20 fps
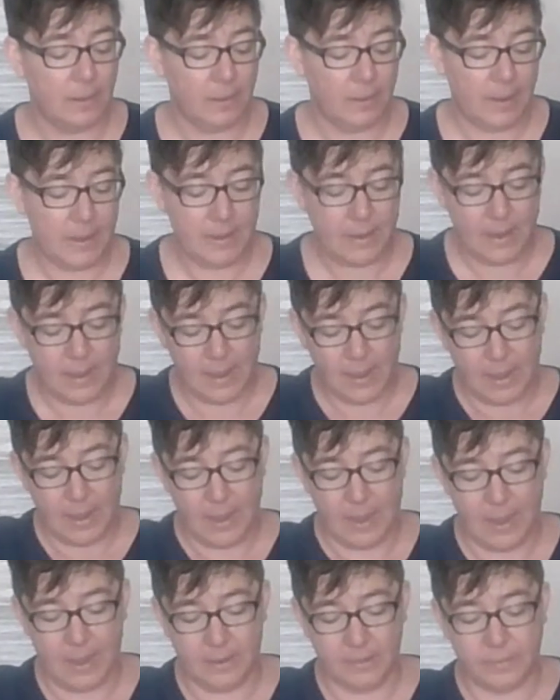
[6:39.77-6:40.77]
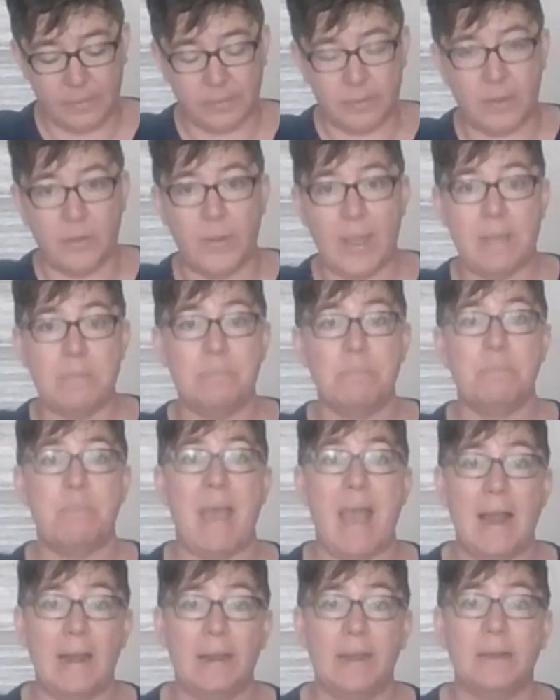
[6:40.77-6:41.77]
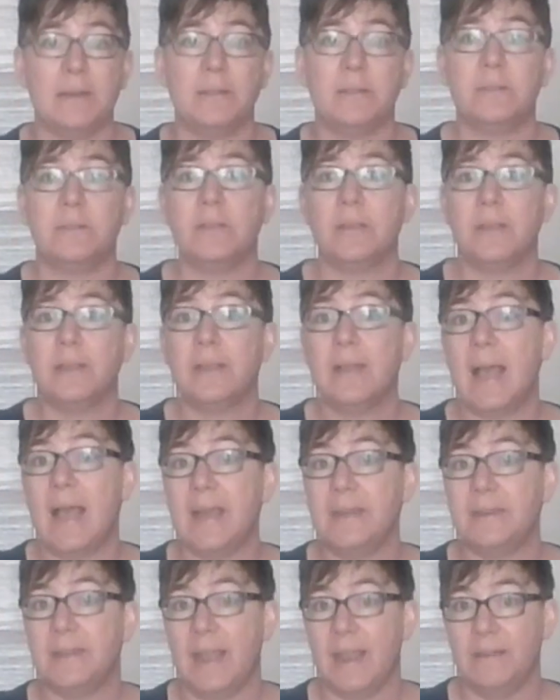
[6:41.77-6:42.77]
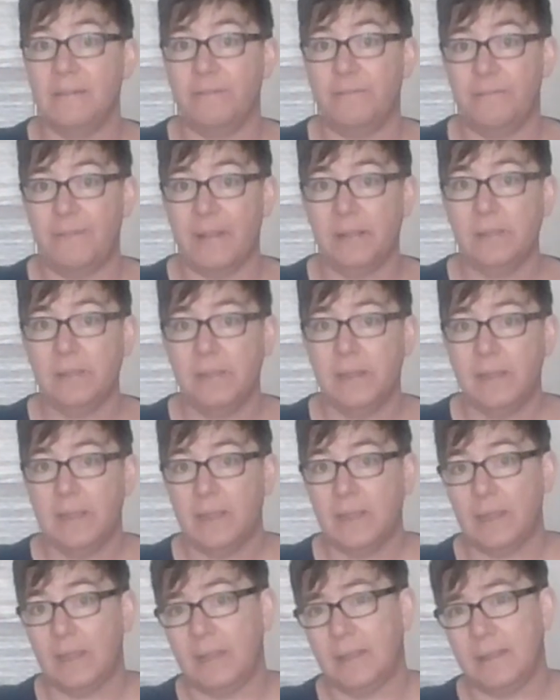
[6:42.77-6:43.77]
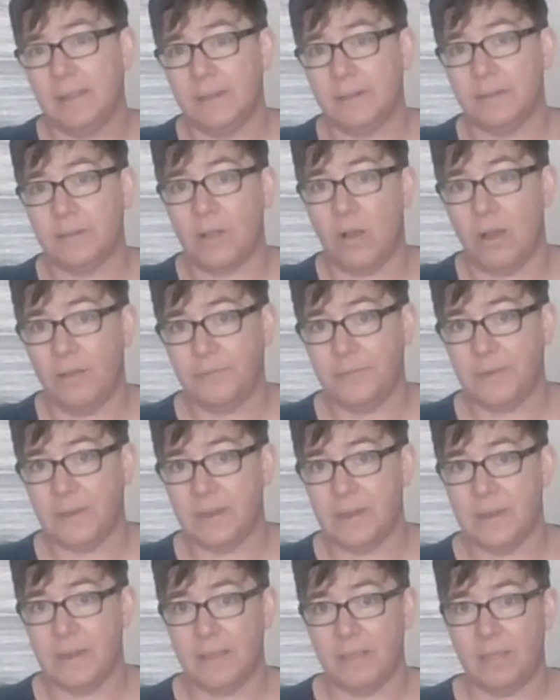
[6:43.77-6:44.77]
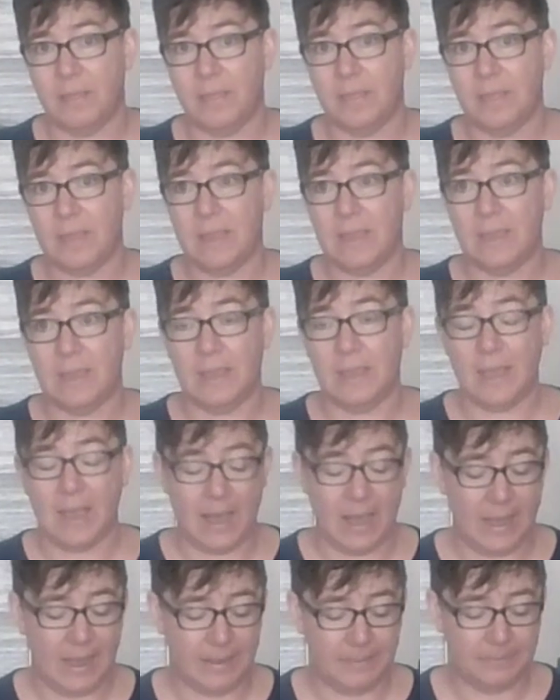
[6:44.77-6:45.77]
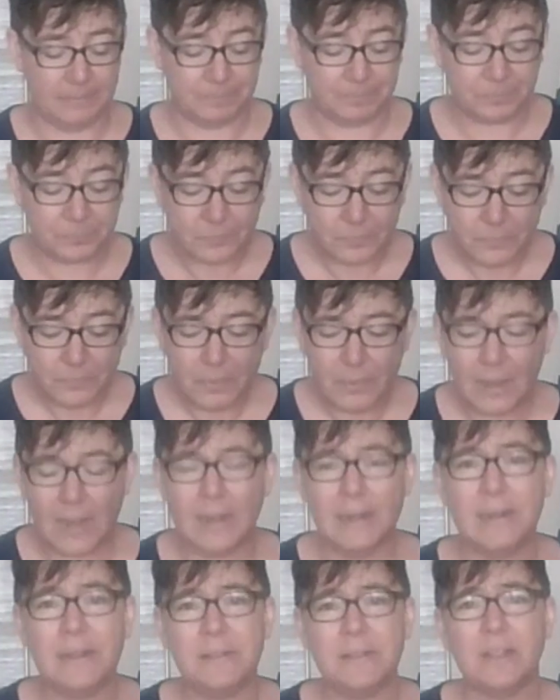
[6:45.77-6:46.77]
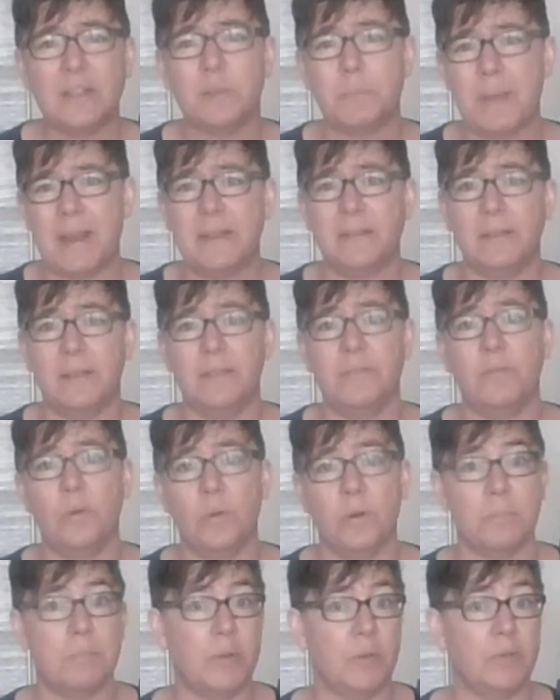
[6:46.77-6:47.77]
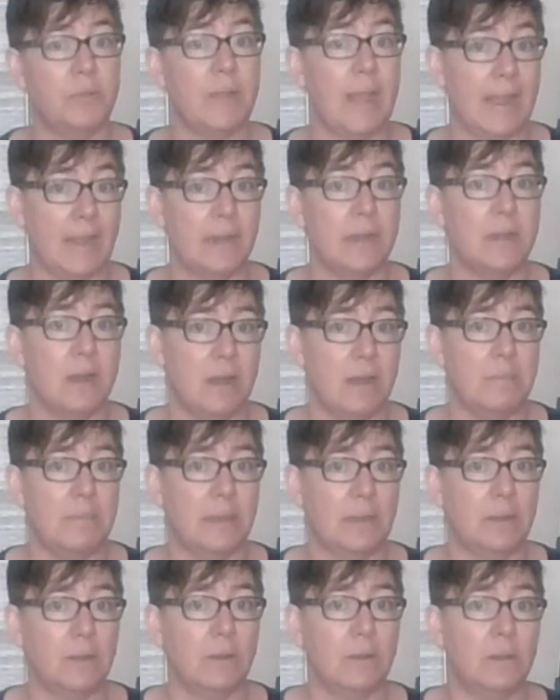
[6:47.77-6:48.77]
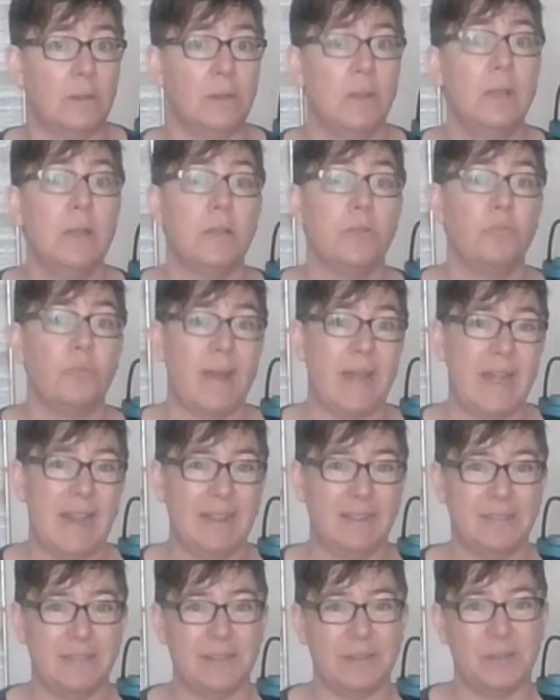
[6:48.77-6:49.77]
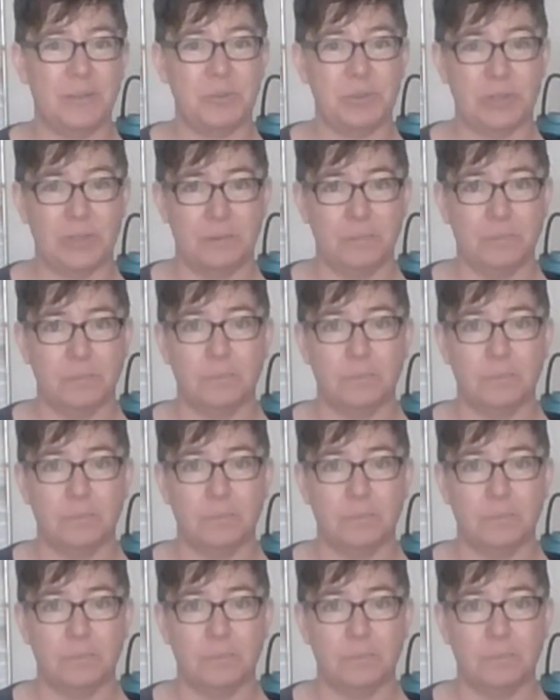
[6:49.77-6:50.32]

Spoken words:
right? And so a balanced cut and fill is often the least expensive or most economical grading solution.